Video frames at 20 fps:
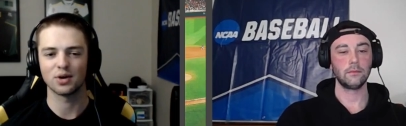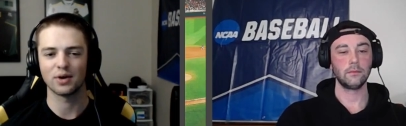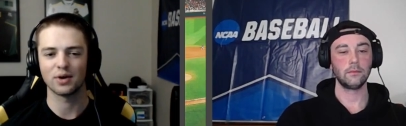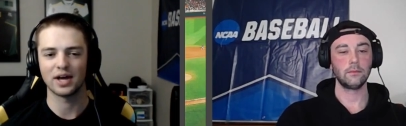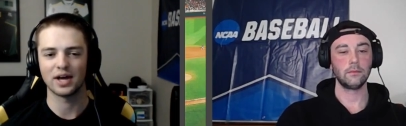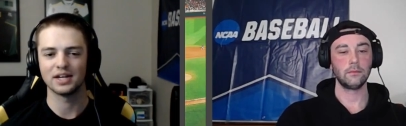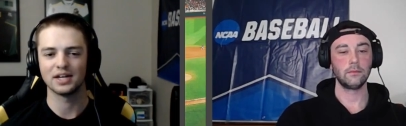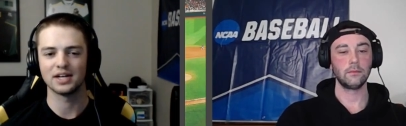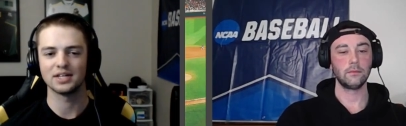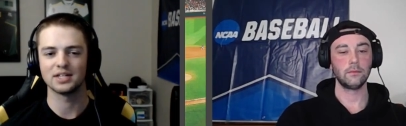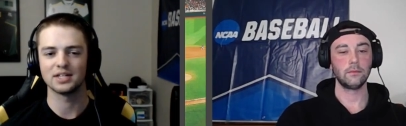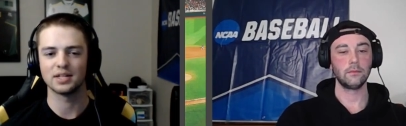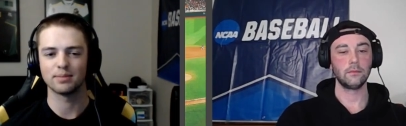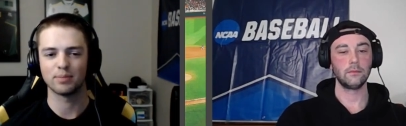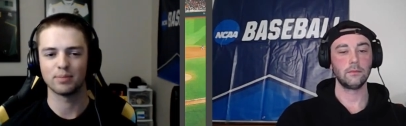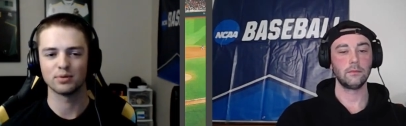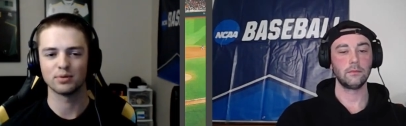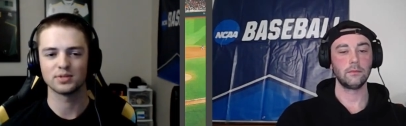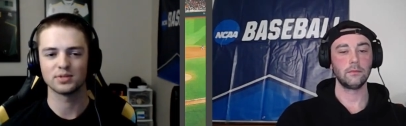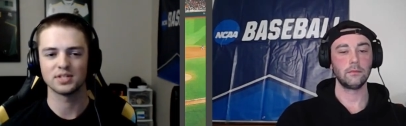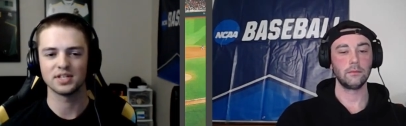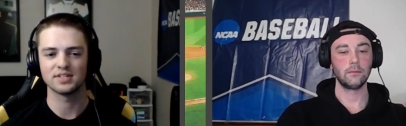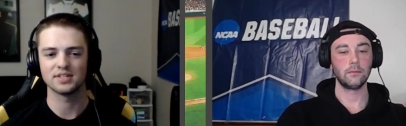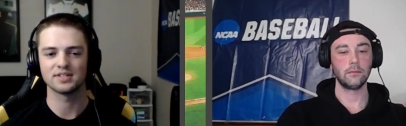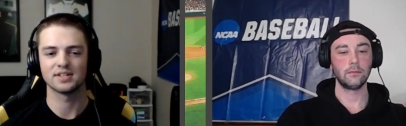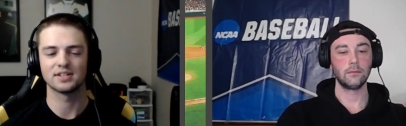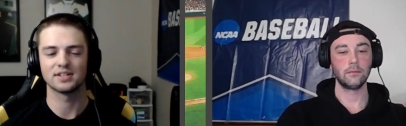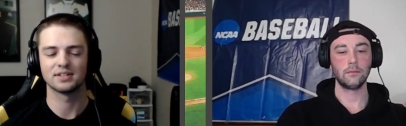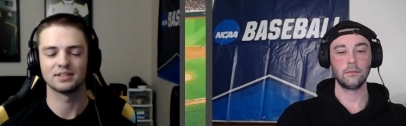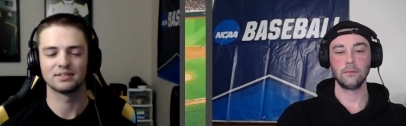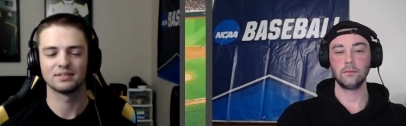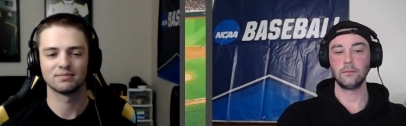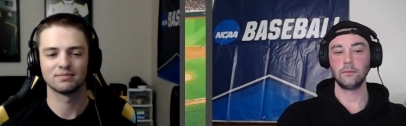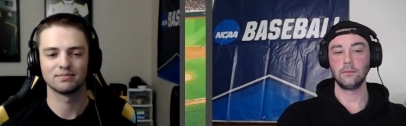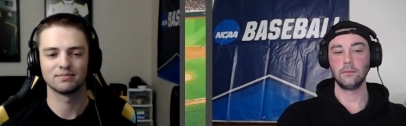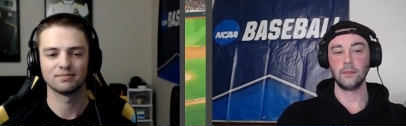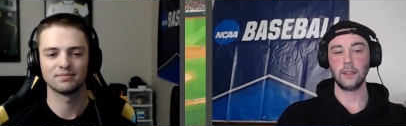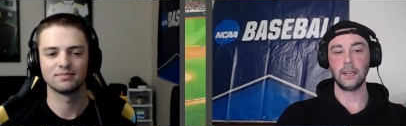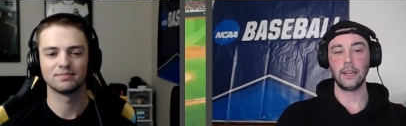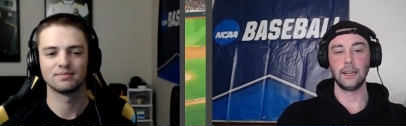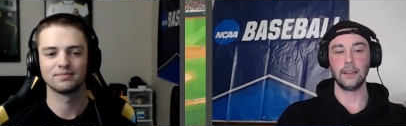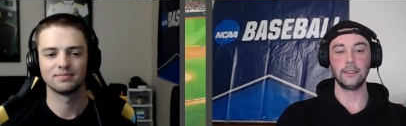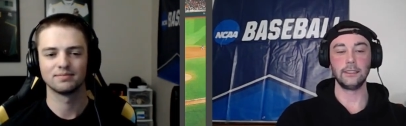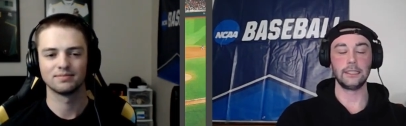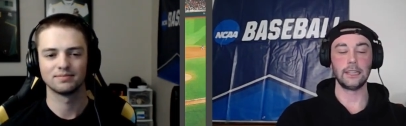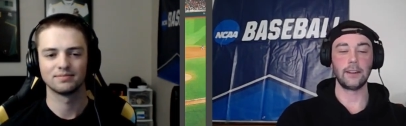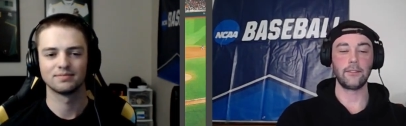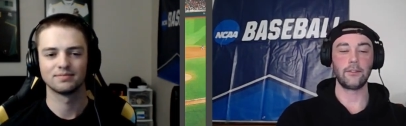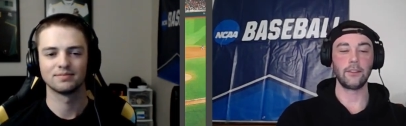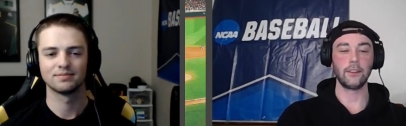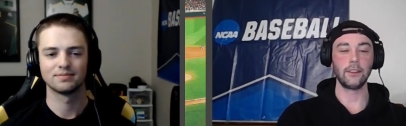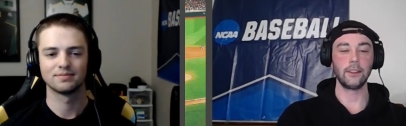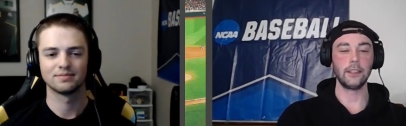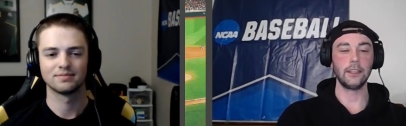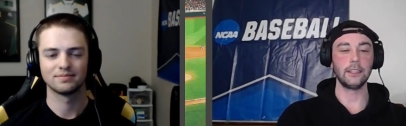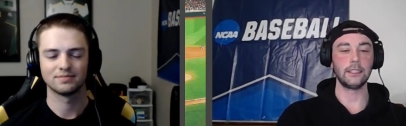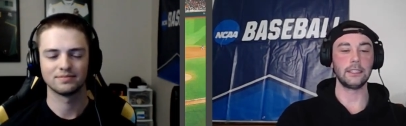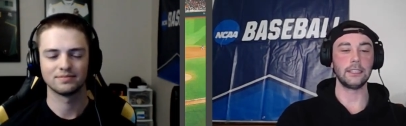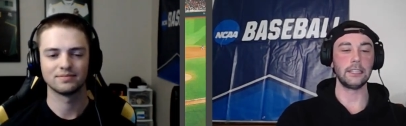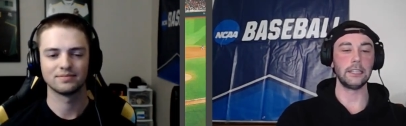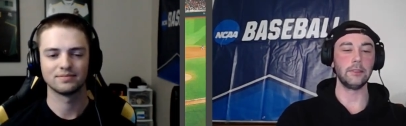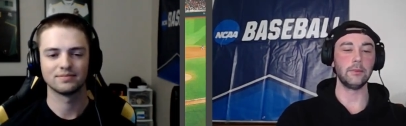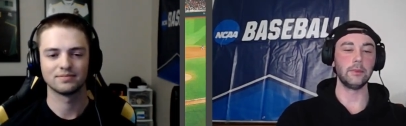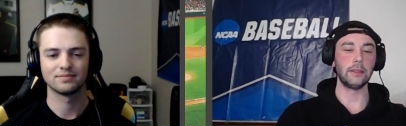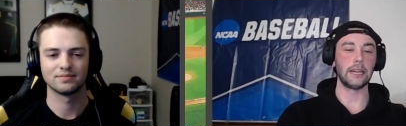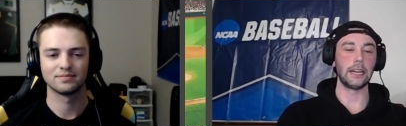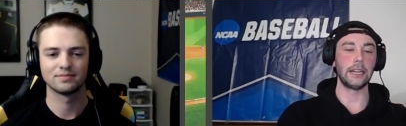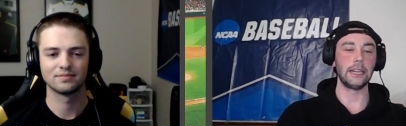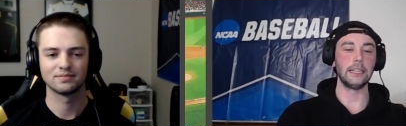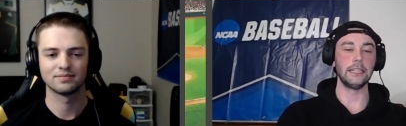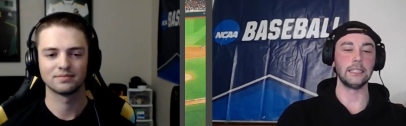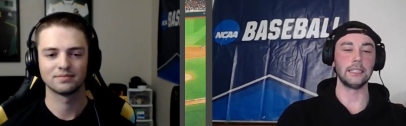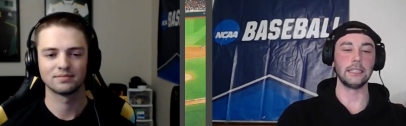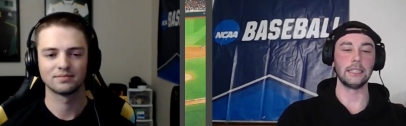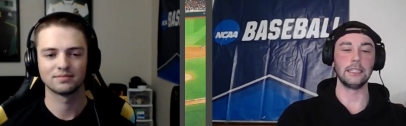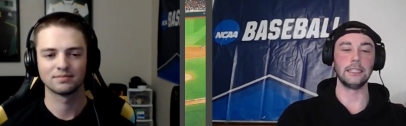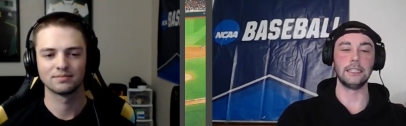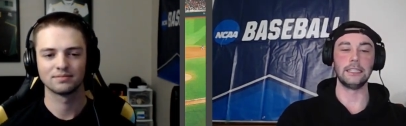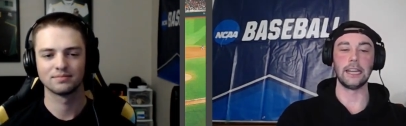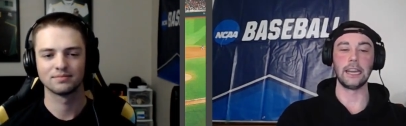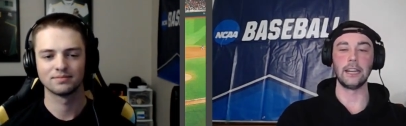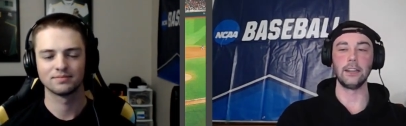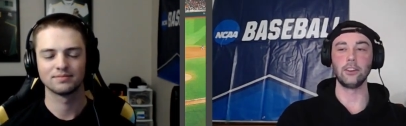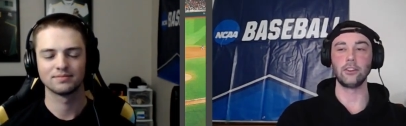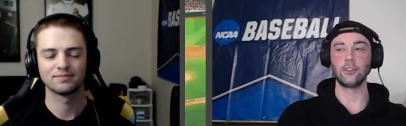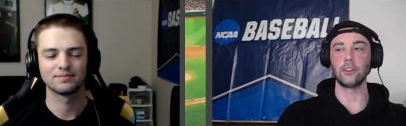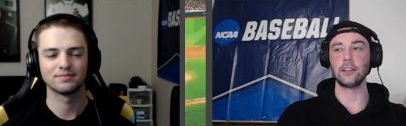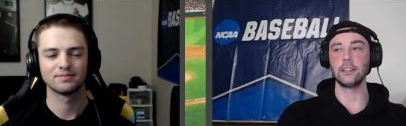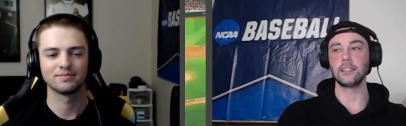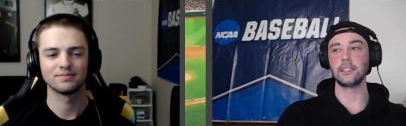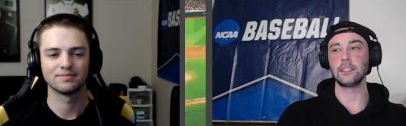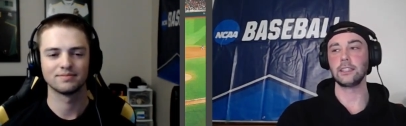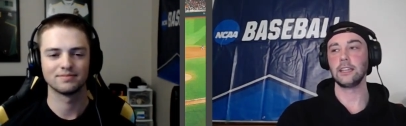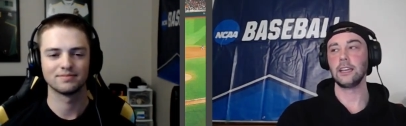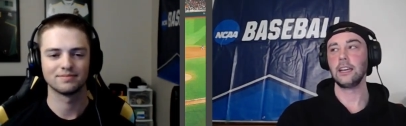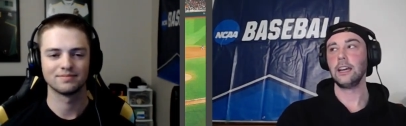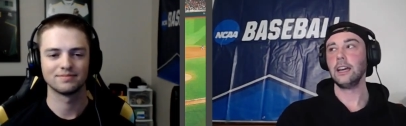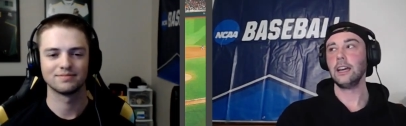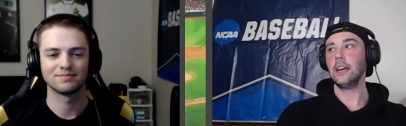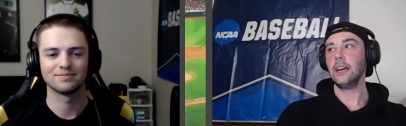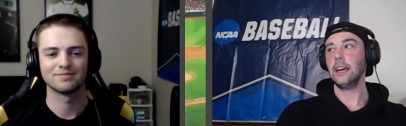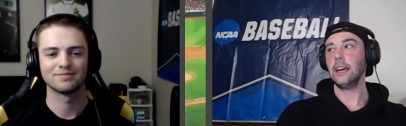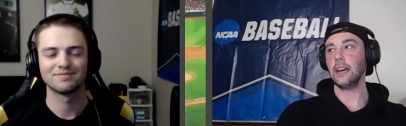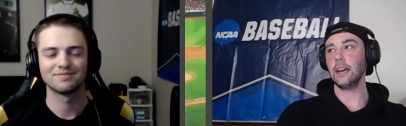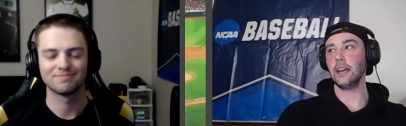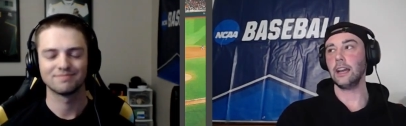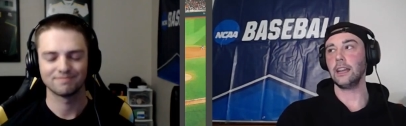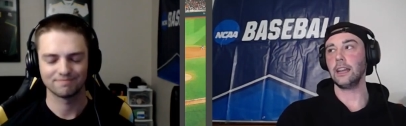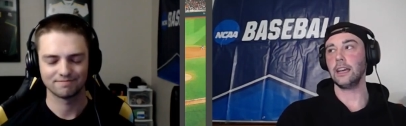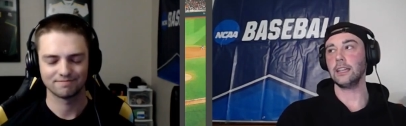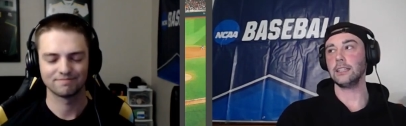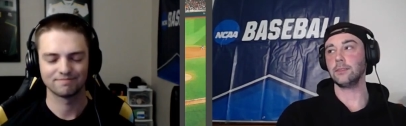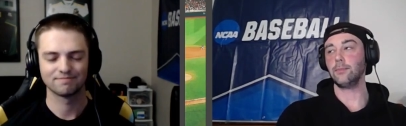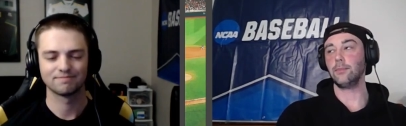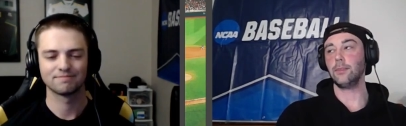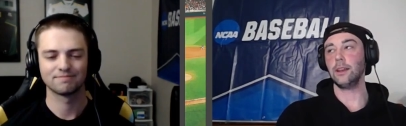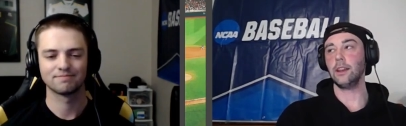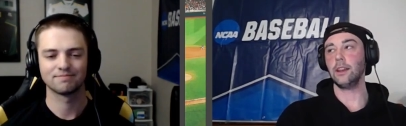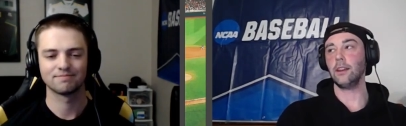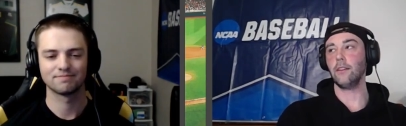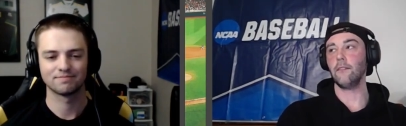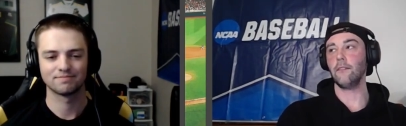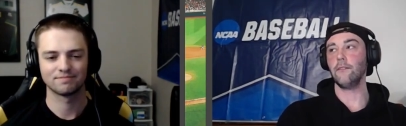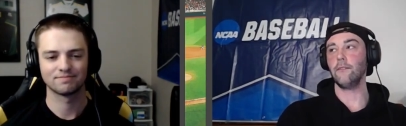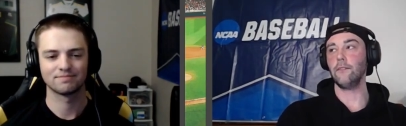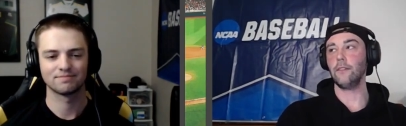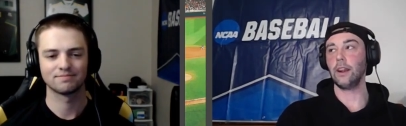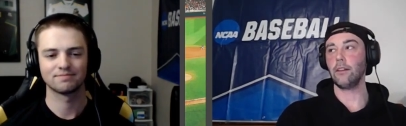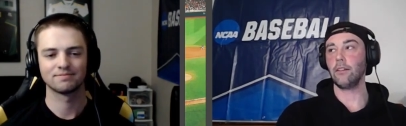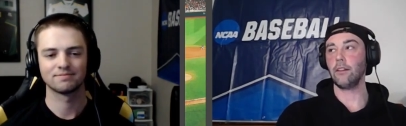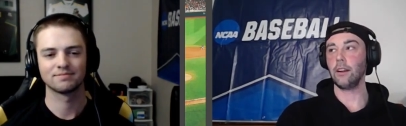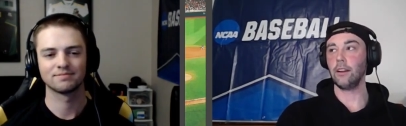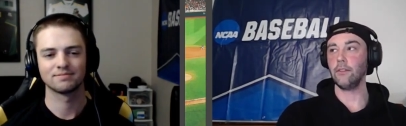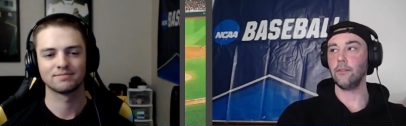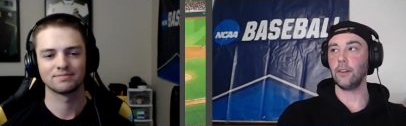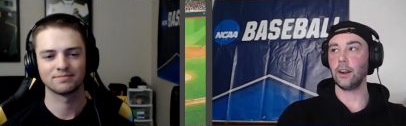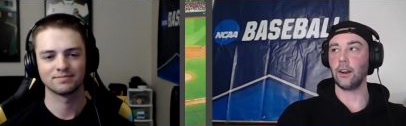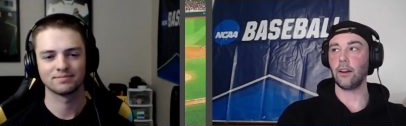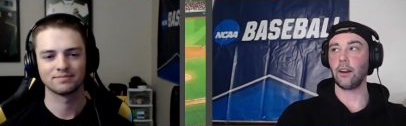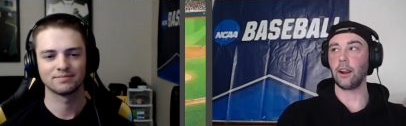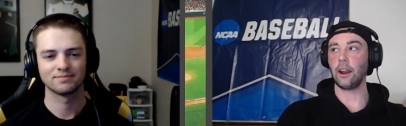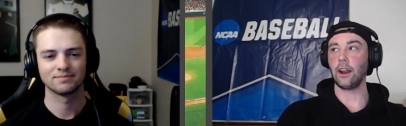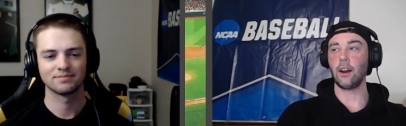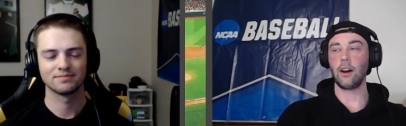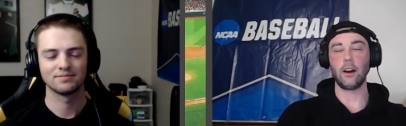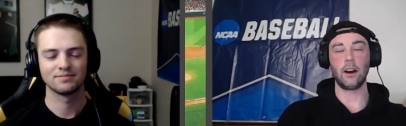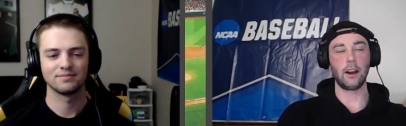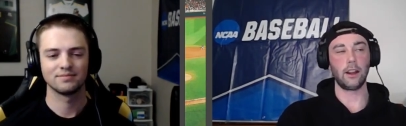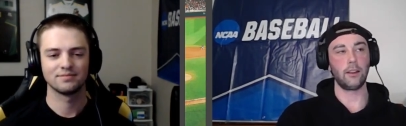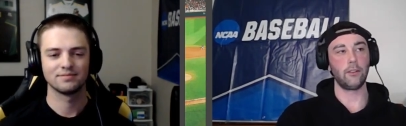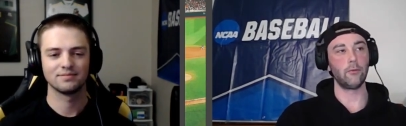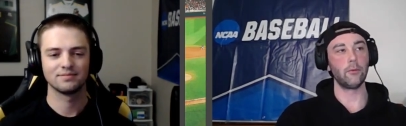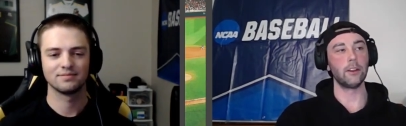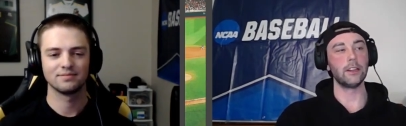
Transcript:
Speaker 1: heading into the postseason.
Speaker 2: Yeah, definitely a team that is dangerous and has been very, very hot